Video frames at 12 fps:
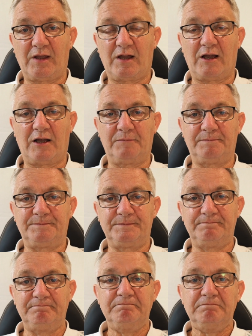I
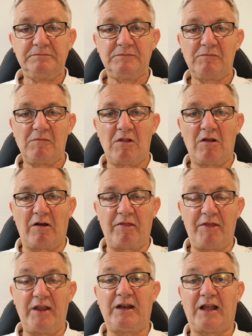
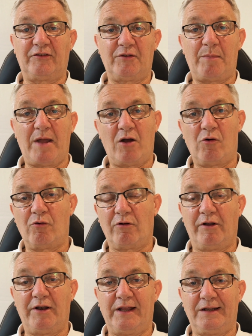think that's about all
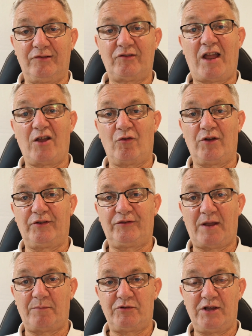I need to say on this
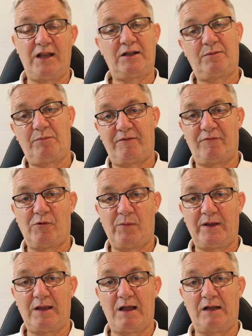subject before
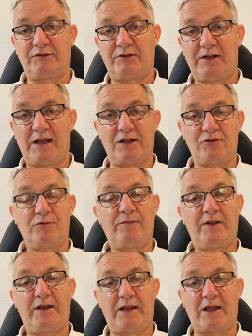we cut to the actual
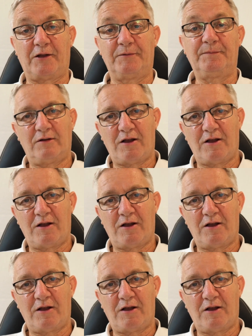video.